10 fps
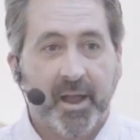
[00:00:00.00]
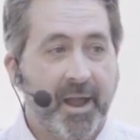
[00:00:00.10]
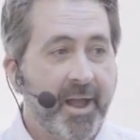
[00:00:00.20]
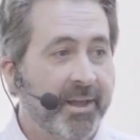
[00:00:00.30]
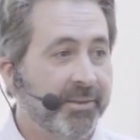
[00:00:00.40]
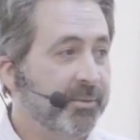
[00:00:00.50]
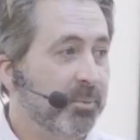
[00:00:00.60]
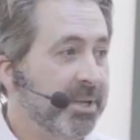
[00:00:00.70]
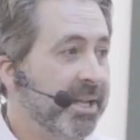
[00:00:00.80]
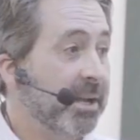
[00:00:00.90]
And
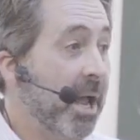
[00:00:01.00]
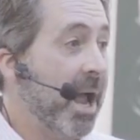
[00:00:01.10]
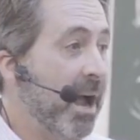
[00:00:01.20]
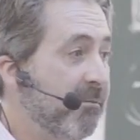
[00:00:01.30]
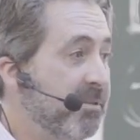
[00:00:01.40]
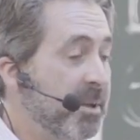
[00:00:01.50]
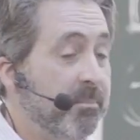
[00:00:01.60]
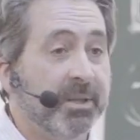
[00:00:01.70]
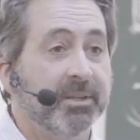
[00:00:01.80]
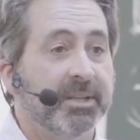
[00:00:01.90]
we have the
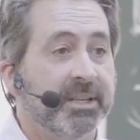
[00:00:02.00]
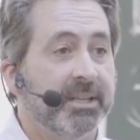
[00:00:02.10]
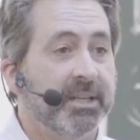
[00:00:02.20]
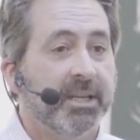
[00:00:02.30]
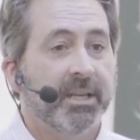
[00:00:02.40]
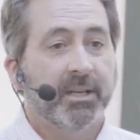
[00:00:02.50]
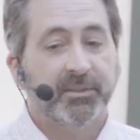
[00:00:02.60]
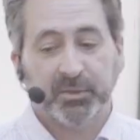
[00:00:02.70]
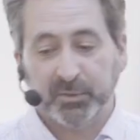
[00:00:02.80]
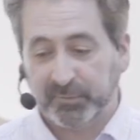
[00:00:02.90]
ability
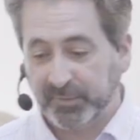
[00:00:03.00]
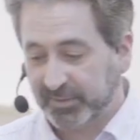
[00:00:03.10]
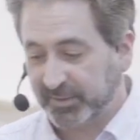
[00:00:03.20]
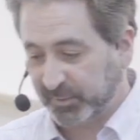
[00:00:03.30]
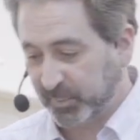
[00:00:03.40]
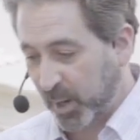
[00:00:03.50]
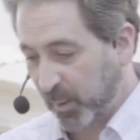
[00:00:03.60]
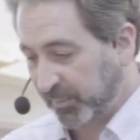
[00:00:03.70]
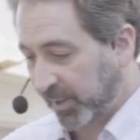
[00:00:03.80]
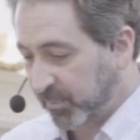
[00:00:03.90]
to fix these
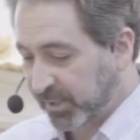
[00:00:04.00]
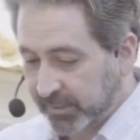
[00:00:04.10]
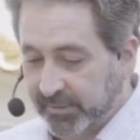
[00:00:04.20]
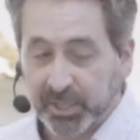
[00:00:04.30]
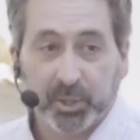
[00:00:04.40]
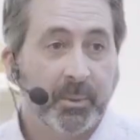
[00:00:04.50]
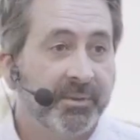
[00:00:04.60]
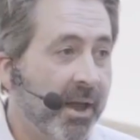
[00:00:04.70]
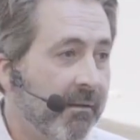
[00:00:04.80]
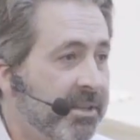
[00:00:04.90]
problems. I believe that
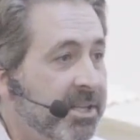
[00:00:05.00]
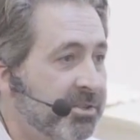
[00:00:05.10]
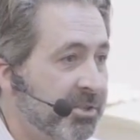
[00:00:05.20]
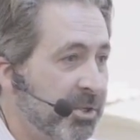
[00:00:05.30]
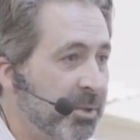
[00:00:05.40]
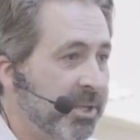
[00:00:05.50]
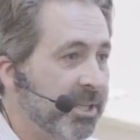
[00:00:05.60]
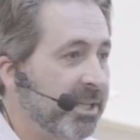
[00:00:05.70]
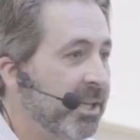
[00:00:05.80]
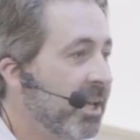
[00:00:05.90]
humans have the
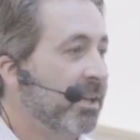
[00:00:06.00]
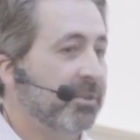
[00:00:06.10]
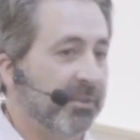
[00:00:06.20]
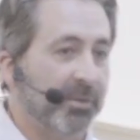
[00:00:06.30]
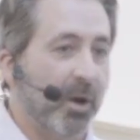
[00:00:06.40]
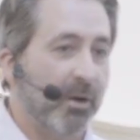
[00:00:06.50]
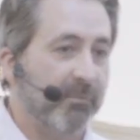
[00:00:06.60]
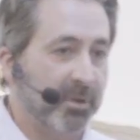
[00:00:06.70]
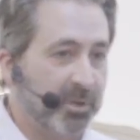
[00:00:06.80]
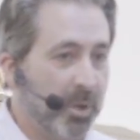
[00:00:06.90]
ingenuity to
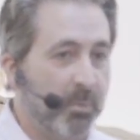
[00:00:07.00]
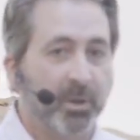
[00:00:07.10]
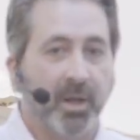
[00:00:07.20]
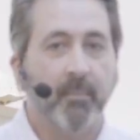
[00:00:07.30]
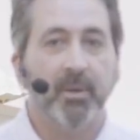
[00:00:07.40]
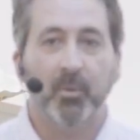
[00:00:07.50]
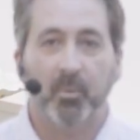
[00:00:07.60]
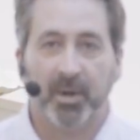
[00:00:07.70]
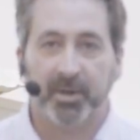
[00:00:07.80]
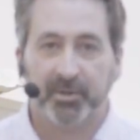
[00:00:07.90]
solve the global climate and
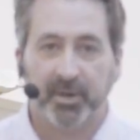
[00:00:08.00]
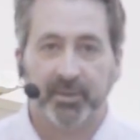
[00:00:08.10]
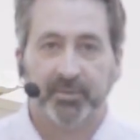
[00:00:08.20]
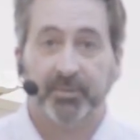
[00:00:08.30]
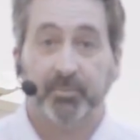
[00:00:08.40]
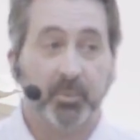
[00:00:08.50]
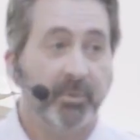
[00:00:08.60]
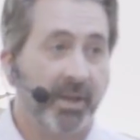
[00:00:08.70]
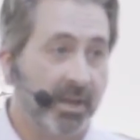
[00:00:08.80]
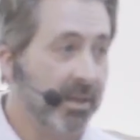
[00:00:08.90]
water crisis, but
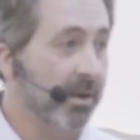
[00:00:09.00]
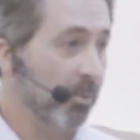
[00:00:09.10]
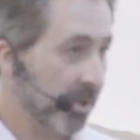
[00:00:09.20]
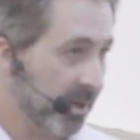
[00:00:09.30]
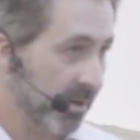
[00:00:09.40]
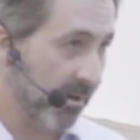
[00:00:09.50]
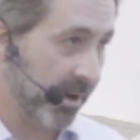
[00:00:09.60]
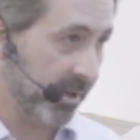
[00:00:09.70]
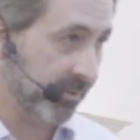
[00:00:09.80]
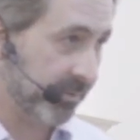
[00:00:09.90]
we've got a lot of work on our
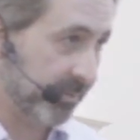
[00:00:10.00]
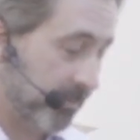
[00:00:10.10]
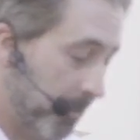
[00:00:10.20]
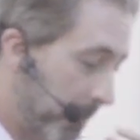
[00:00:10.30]
hands.